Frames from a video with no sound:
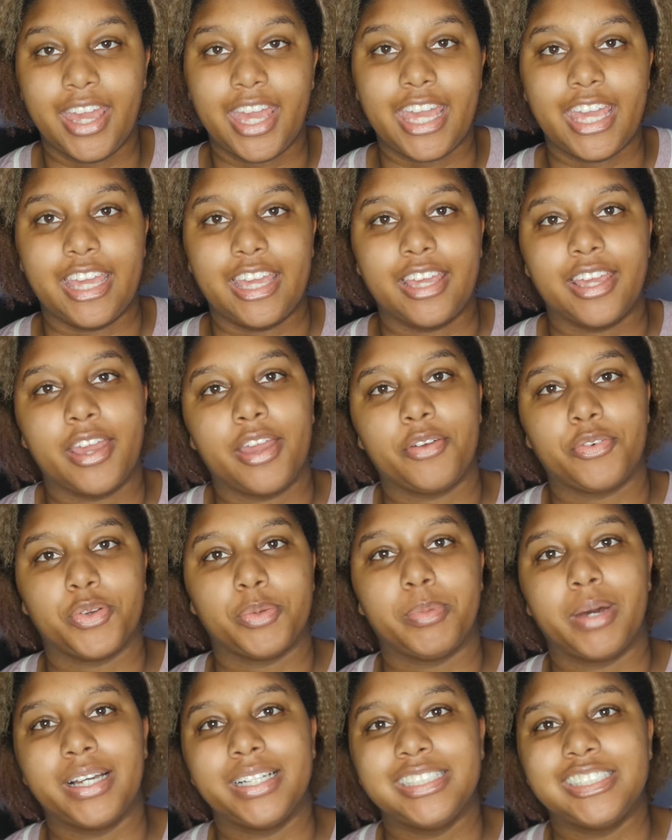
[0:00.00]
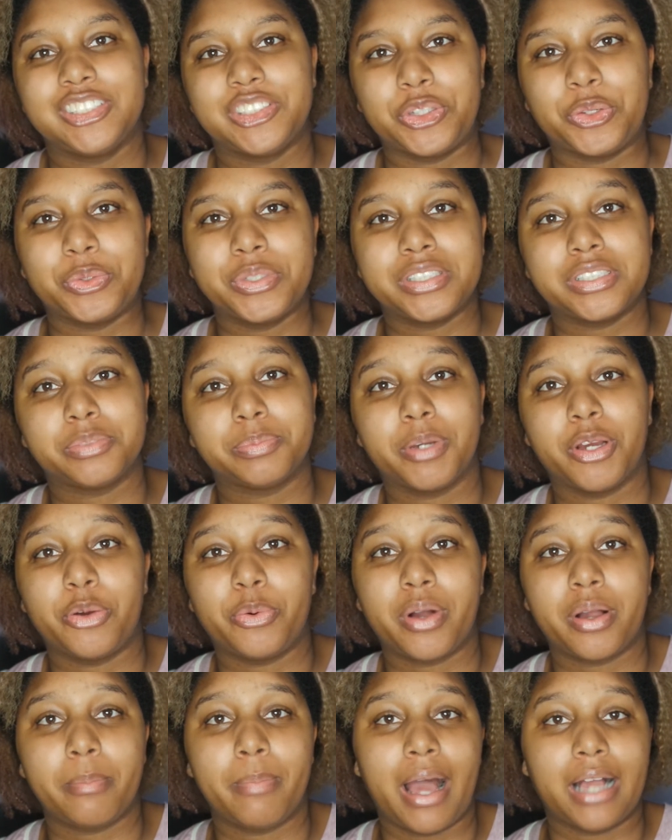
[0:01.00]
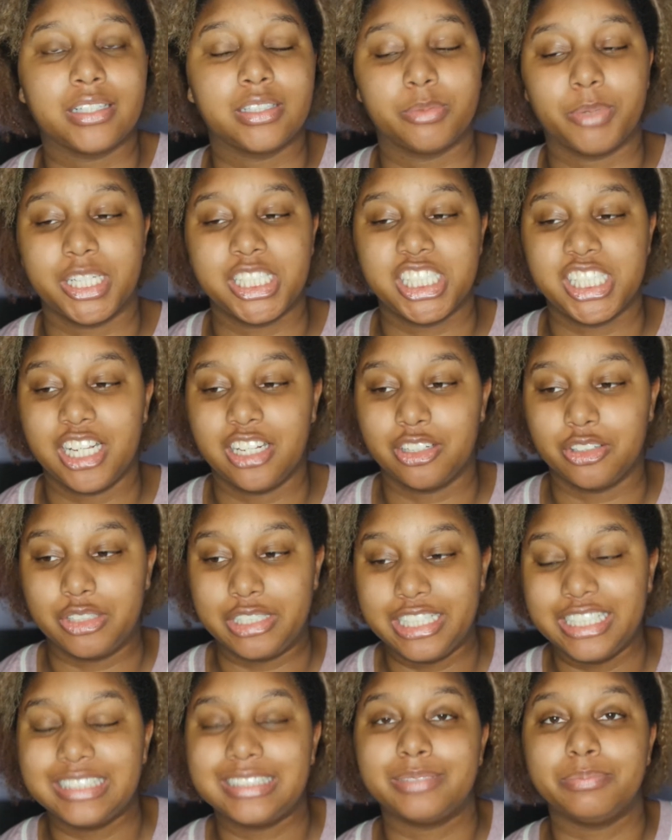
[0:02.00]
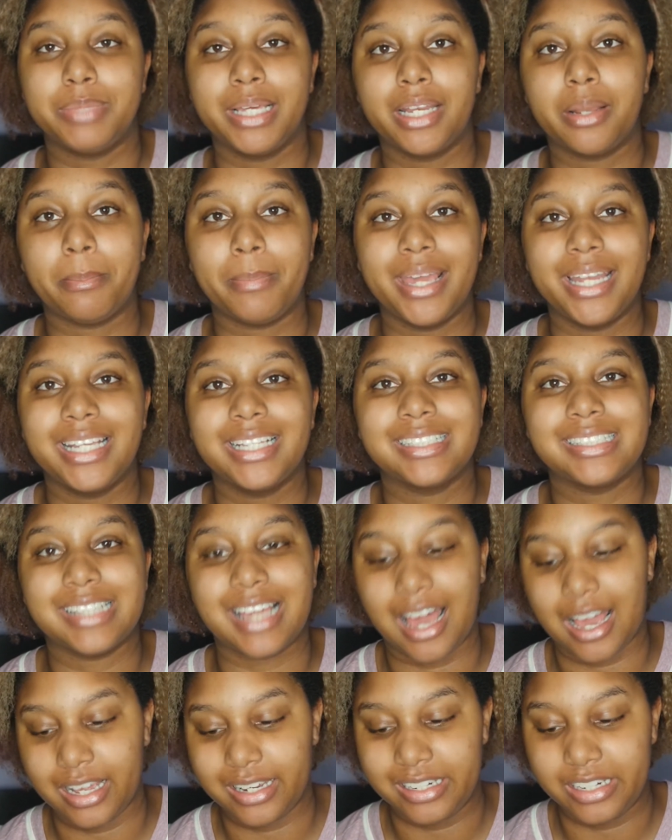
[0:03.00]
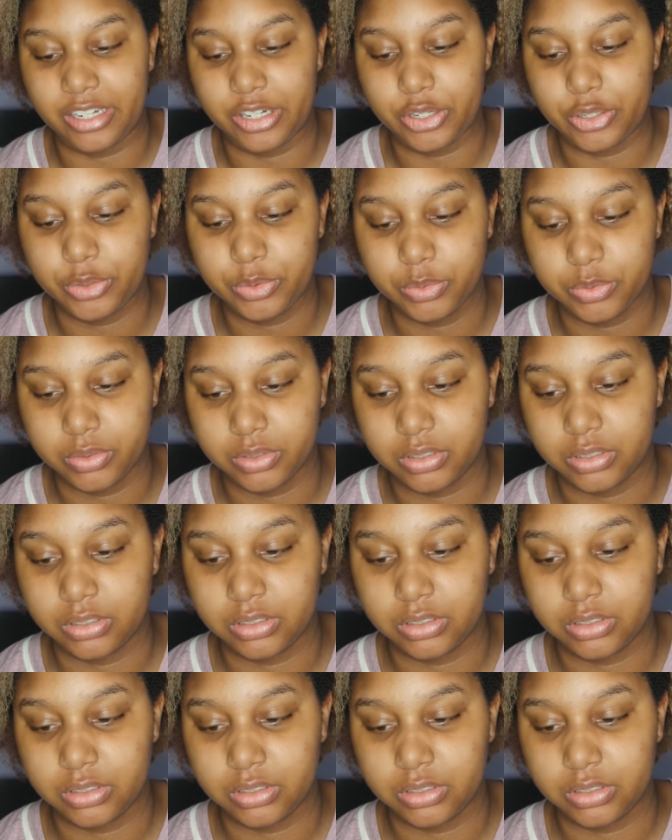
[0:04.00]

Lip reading: Hey everybody, so it's Sparrow. Welcome back to my channel. It's been a minute, I know.